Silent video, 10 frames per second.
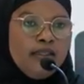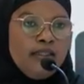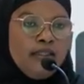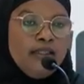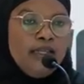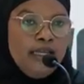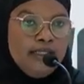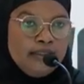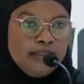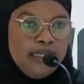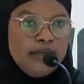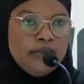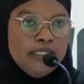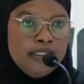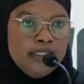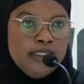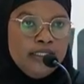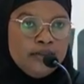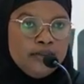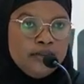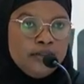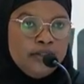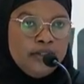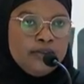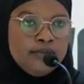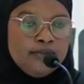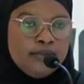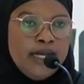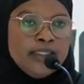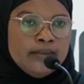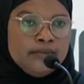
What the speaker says: late MD of Ajib.